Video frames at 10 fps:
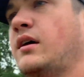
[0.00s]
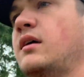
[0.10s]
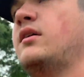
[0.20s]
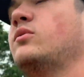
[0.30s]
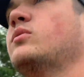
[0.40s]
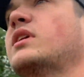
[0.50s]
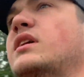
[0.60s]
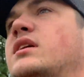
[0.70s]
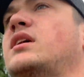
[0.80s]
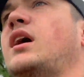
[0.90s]
Holy
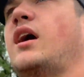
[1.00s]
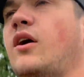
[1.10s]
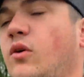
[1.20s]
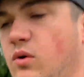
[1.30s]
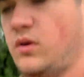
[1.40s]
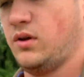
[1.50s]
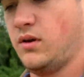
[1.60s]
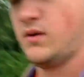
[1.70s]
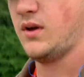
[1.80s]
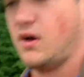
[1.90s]
cow.
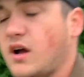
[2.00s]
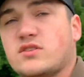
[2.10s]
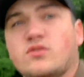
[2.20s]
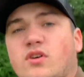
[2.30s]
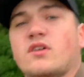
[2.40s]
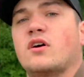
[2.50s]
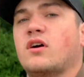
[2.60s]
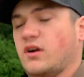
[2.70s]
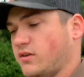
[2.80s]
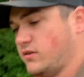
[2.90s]
All right, so there
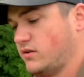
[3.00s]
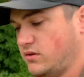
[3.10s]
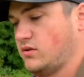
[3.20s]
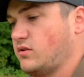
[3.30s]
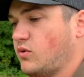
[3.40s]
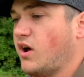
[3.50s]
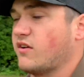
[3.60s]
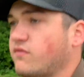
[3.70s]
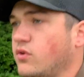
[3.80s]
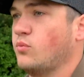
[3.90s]
are quite a
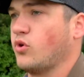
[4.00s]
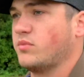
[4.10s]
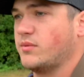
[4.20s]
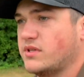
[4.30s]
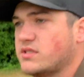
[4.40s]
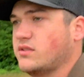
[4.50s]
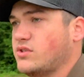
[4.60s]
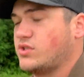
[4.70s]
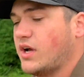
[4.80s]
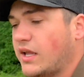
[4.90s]
few more BBs in this
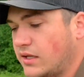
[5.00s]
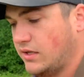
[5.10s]
shot.